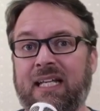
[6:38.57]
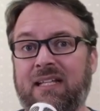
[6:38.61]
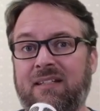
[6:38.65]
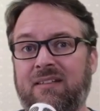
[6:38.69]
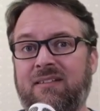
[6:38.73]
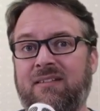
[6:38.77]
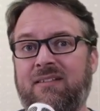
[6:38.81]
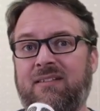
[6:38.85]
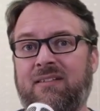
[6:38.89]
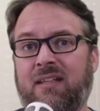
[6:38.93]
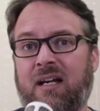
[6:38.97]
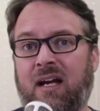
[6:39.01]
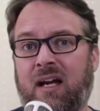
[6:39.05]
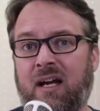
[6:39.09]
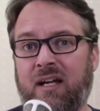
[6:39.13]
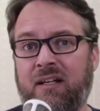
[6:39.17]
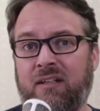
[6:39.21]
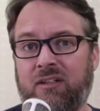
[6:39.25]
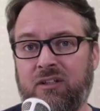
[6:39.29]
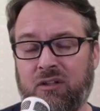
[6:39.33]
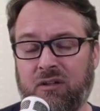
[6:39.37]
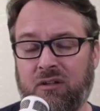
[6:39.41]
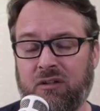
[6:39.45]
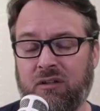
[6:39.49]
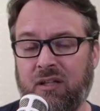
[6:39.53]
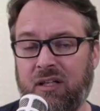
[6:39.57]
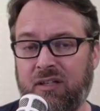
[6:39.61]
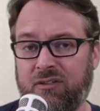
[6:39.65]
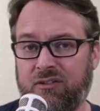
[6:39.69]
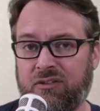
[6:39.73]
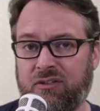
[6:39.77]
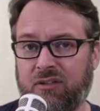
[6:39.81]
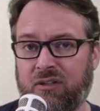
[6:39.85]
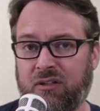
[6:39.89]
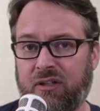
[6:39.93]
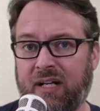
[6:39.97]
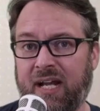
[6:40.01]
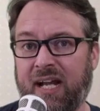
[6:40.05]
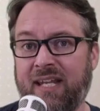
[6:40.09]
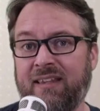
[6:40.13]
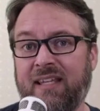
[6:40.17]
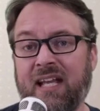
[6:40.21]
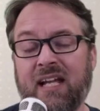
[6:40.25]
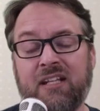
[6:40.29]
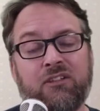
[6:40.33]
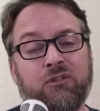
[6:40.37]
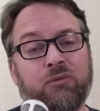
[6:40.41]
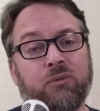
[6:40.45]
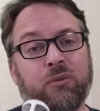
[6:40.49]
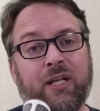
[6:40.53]
inside your cluster, and
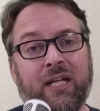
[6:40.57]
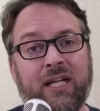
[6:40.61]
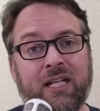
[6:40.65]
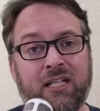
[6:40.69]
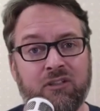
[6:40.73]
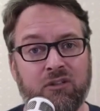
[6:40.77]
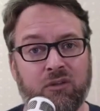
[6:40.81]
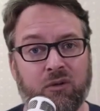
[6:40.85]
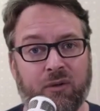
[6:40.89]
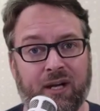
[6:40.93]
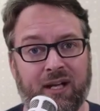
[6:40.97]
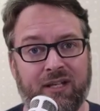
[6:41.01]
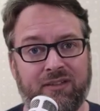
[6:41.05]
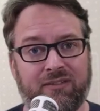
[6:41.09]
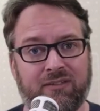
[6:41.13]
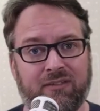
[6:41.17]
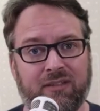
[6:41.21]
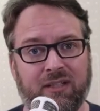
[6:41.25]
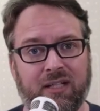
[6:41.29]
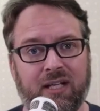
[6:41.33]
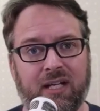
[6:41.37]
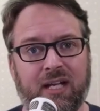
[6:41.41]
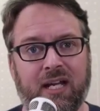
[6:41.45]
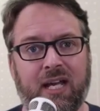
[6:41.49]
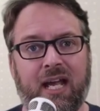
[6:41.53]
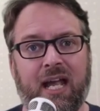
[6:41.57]
that's through ingress.